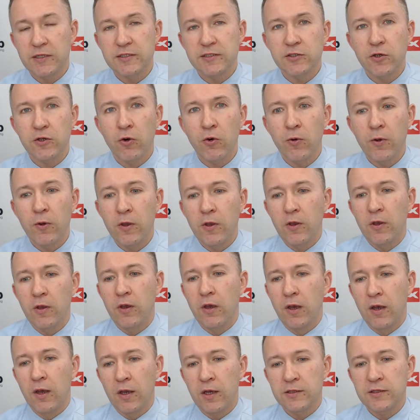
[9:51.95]
So
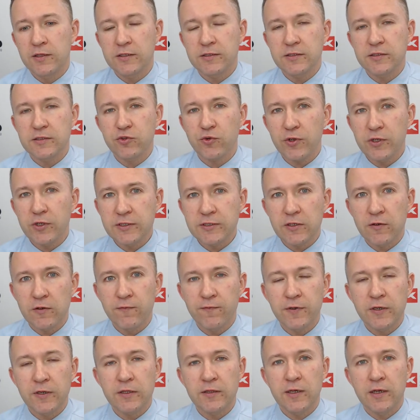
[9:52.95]
this is really
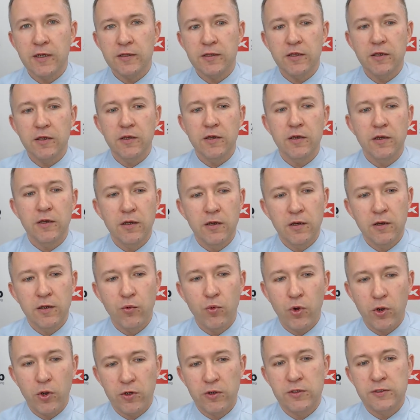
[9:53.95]
something that
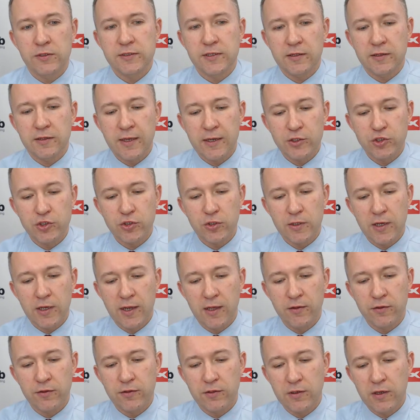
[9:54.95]
warrants attention,
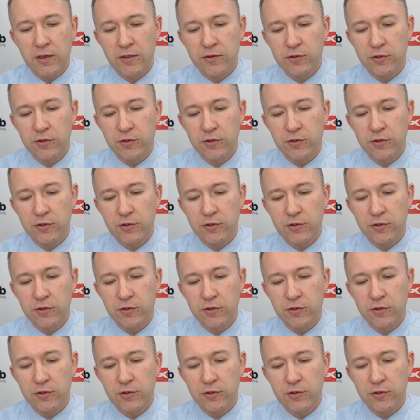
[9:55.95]
and